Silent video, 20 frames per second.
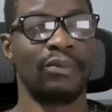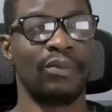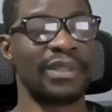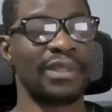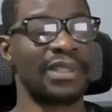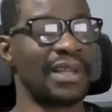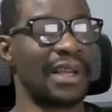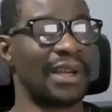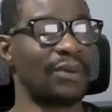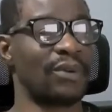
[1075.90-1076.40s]

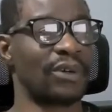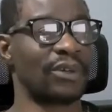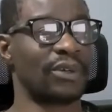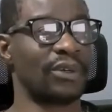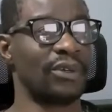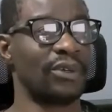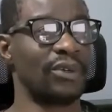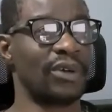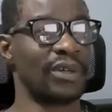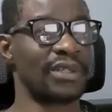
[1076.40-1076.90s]
what's not the
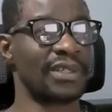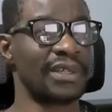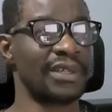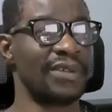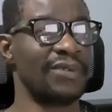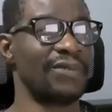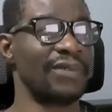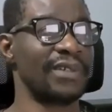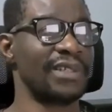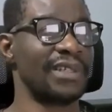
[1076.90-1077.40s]
word, not
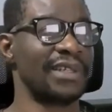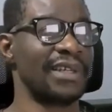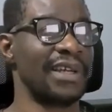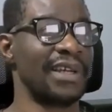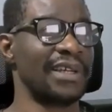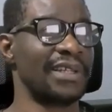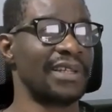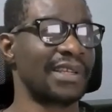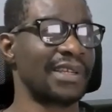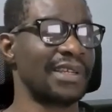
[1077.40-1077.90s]

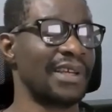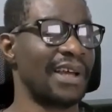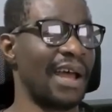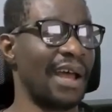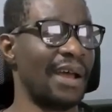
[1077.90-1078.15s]
invigilate,